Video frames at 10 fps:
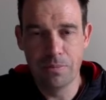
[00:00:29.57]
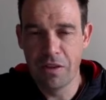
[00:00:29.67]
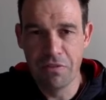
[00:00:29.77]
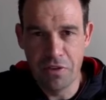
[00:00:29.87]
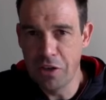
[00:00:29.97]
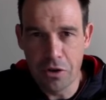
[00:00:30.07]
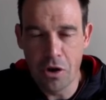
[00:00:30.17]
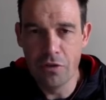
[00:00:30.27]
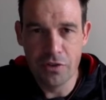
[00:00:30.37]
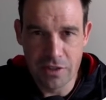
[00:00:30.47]
video
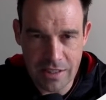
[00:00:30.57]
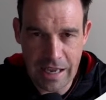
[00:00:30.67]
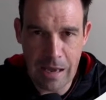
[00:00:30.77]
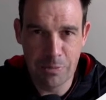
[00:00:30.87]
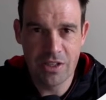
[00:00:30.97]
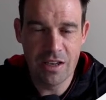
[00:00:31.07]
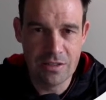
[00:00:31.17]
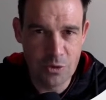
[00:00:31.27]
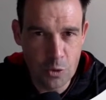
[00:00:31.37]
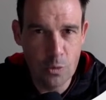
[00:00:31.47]
conferencing apps,
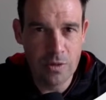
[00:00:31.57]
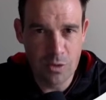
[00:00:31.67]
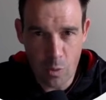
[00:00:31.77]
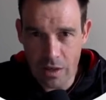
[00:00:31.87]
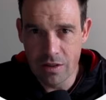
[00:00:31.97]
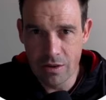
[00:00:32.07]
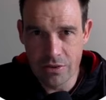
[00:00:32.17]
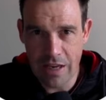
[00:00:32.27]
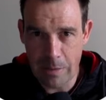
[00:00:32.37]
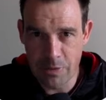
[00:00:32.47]
and Zoom is one of
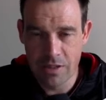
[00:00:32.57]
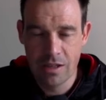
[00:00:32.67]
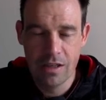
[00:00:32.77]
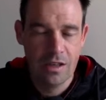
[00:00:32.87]
those apps.